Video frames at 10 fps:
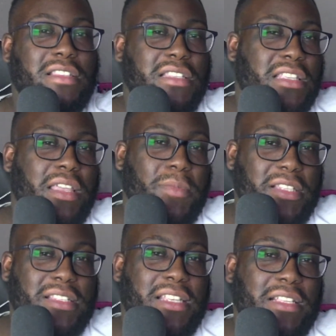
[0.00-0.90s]
I mean,
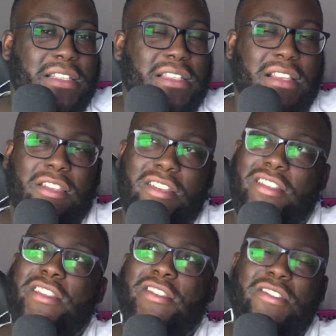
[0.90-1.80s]
the Z, look,
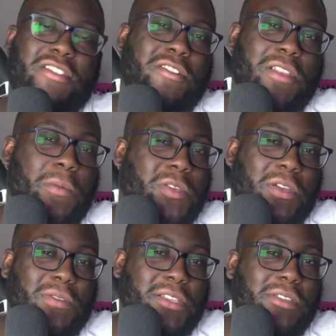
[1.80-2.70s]
Nolan was
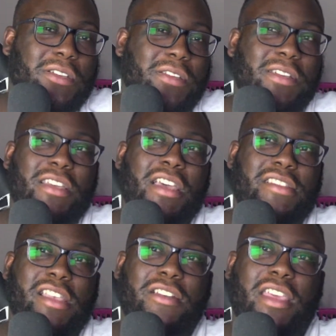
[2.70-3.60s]
always
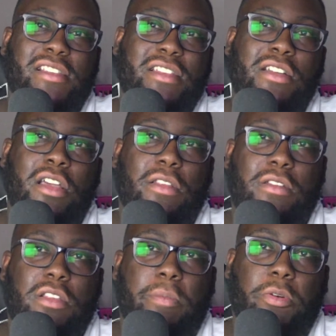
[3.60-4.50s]
touted as the
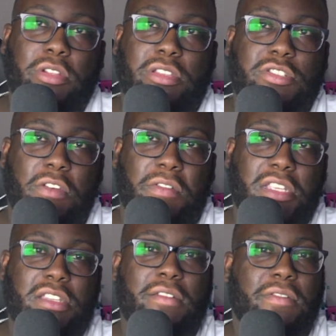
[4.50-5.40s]

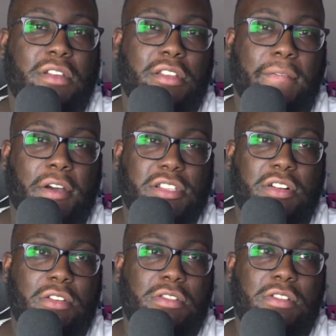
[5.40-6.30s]
productivity device,
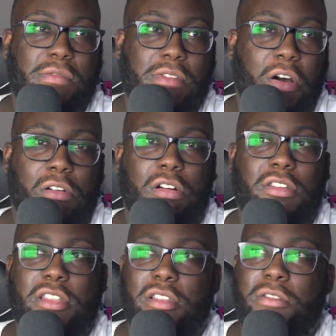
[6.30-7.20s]
or the
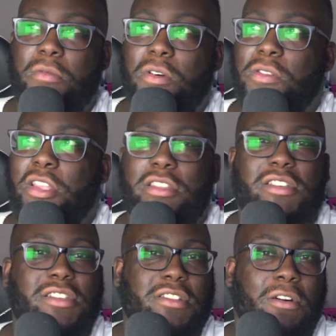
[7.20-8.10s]
one that does
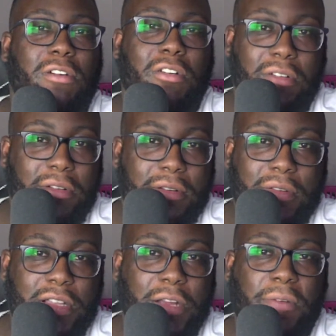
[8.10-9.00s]
it all
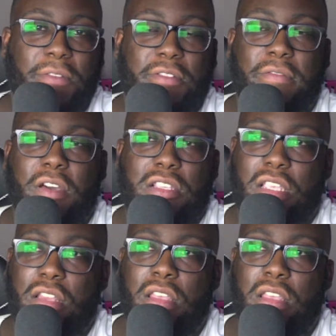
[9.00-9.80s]
kind of the device, and